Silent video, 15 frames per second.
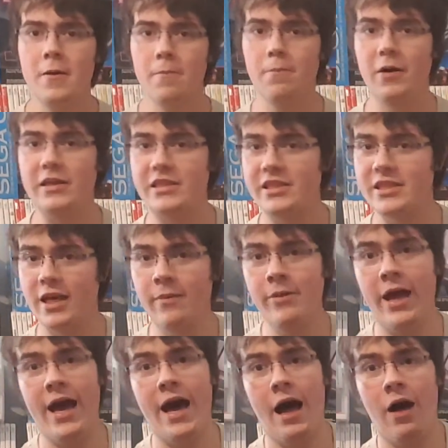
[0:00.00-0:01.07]
but
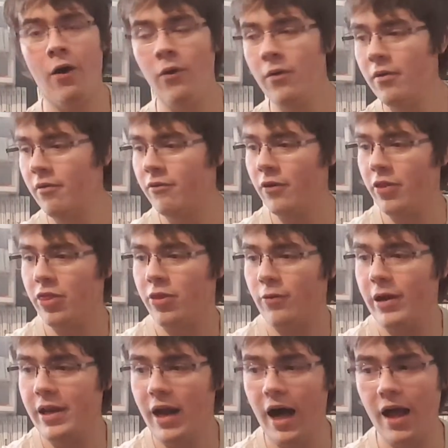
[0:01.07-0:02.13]
somehow, for
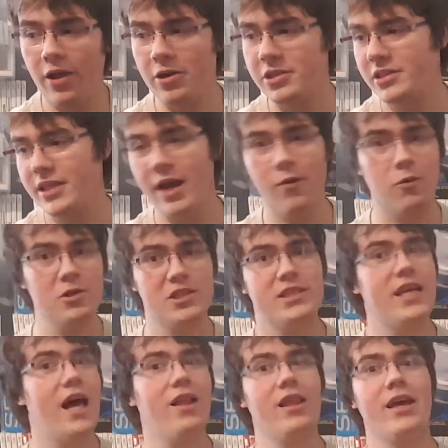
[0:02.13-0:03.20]
$3, they were
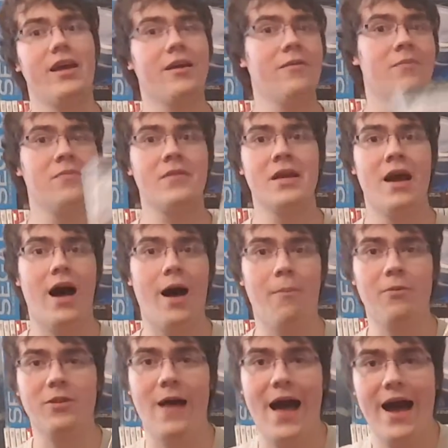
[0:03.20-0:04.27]
selling a
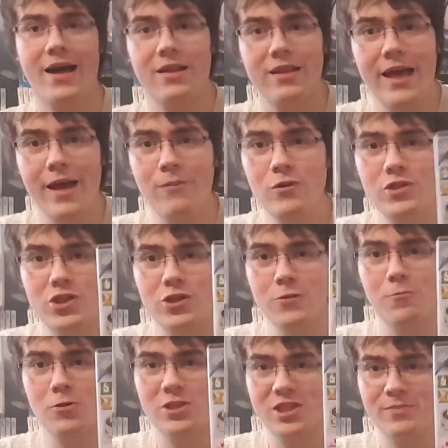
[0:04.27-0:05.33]
Black Label
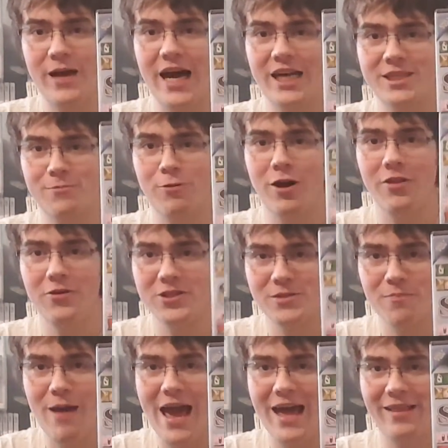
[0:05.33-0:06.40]
Super Smash Bros.
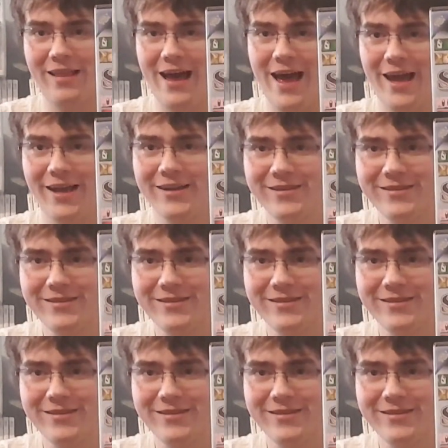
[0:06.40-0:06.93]
Melee.